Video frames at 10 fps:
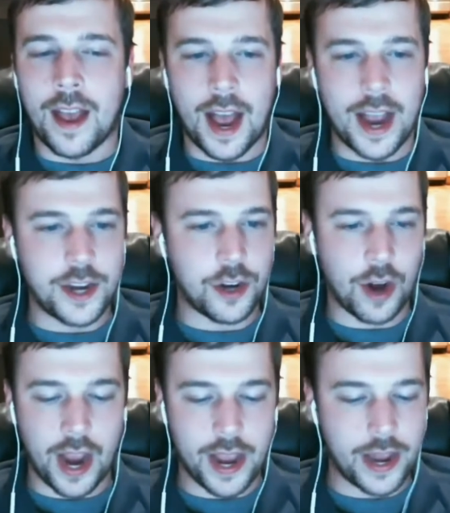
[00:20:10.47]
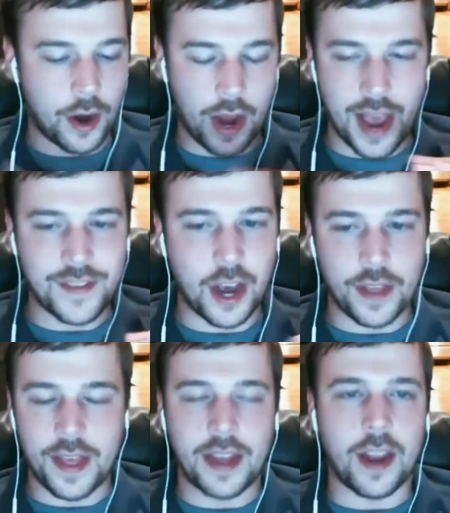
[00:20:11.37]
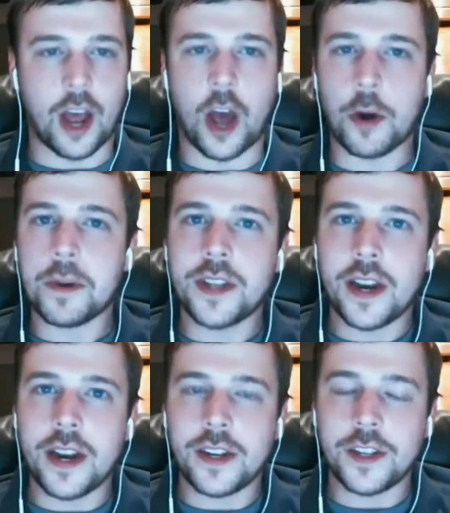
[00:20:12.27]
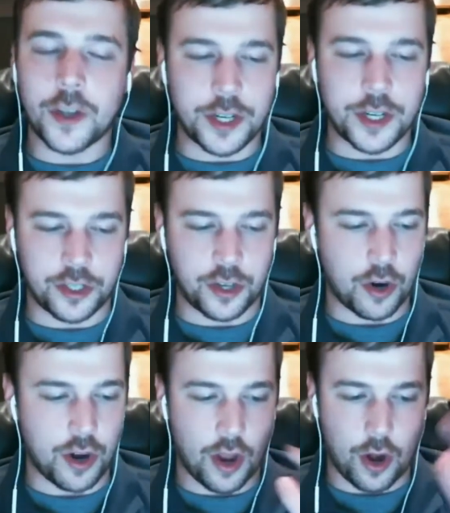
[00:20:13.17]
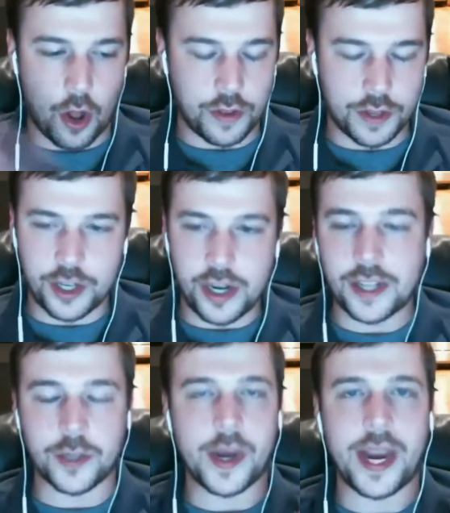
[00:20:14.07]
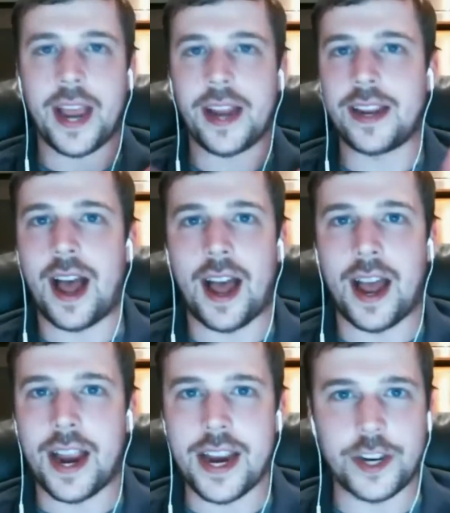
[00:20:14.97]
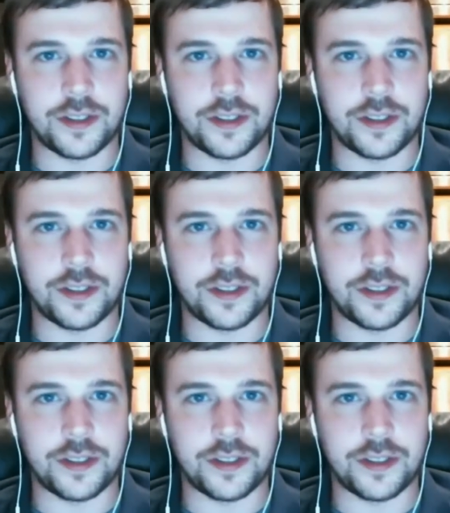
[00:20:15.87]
I have that 100%ed, so I just turned on all the cheats so he can't die.